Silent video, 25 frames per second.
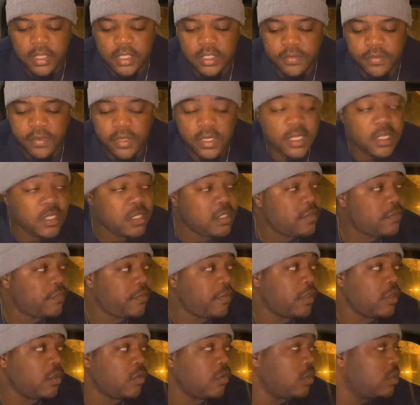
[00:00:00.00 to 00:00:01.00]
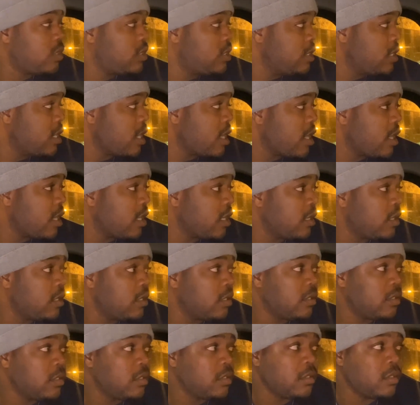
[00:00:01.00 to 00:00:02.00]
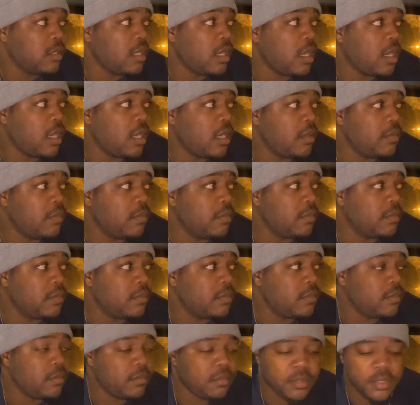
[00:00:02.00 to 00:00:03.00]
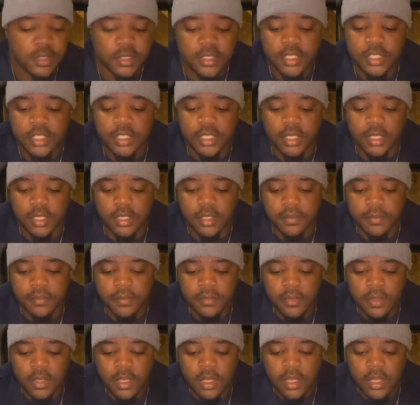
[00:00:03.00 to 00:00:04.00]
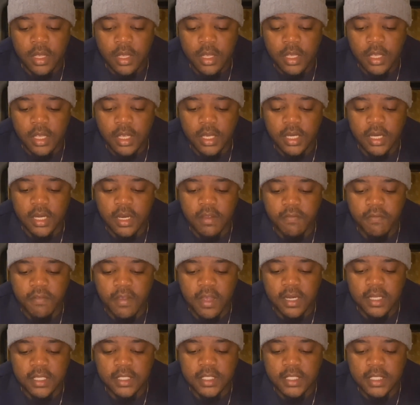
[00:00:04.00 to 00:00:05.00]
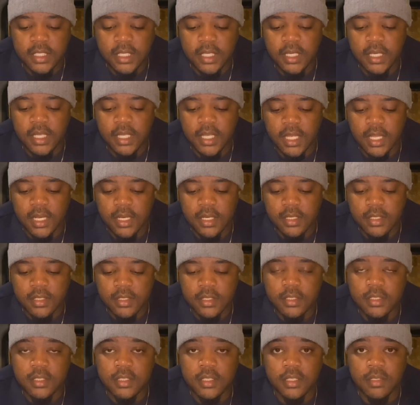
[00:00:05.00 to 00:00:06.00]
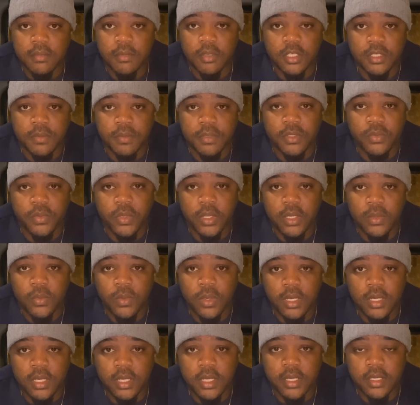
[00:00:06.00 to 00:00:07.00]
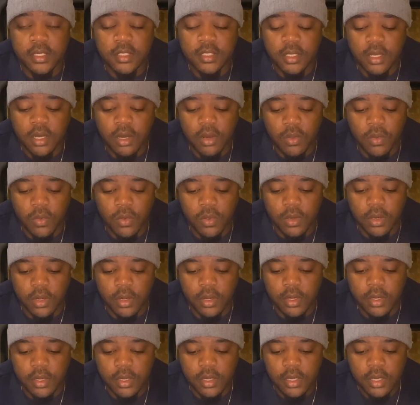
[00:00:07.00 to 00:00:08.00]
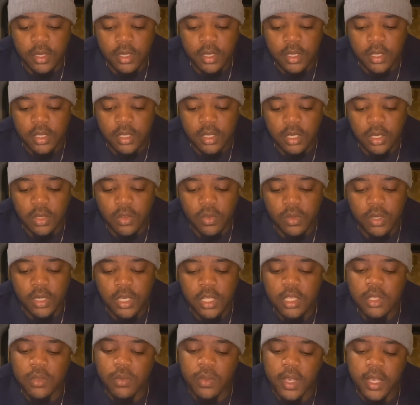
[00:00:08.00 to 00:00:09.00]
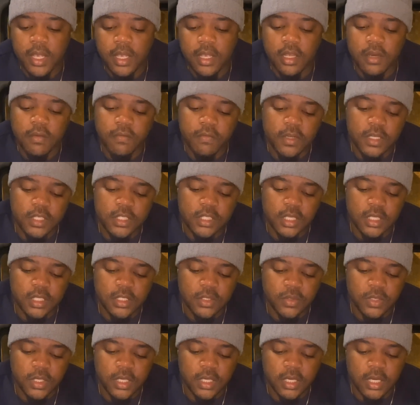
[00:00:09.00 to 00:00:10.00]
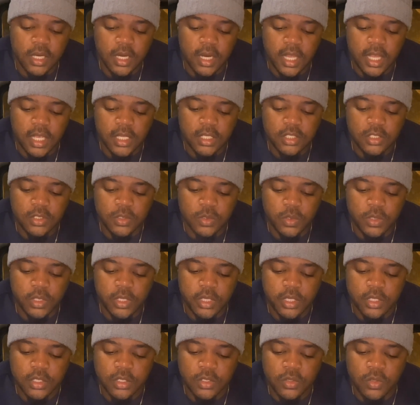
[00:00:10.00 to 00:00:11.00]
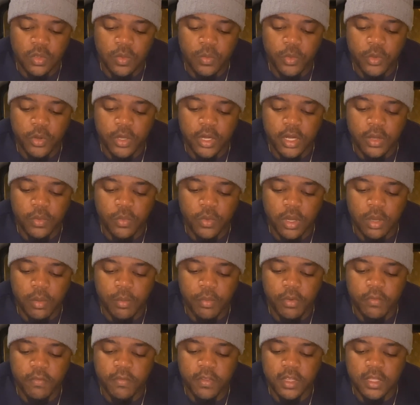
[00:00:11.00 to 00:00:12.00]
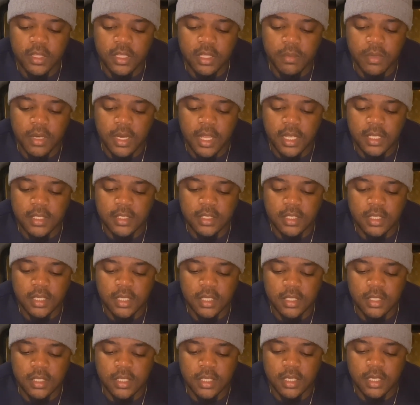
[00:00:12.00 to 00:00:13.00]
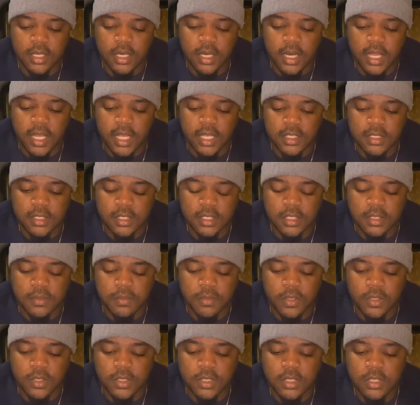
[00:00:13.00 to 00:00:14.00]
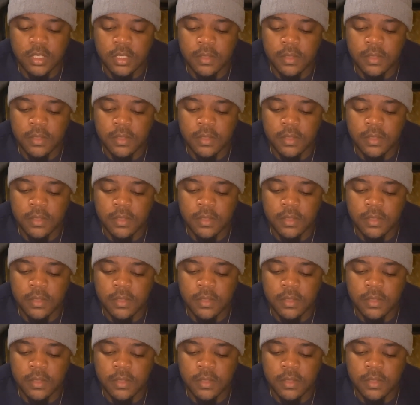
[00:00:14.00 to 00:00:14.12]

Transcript: for this, for the OTR position: you need a valid CDL, must be 21 years or older, no DUI convictions within the last 2 years, no more than one preventable accident in the last 6 months,